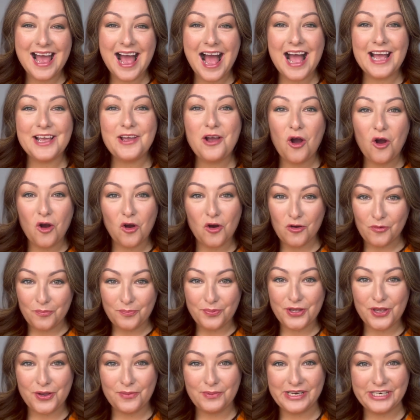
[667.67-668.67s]
I
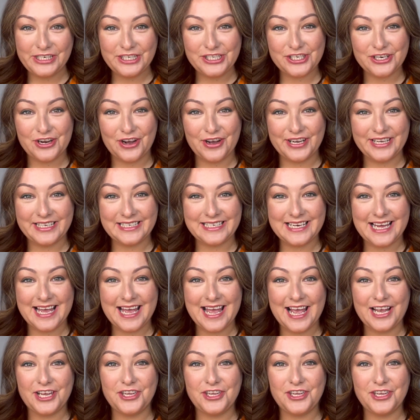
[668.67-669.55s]
hope you enjoyed it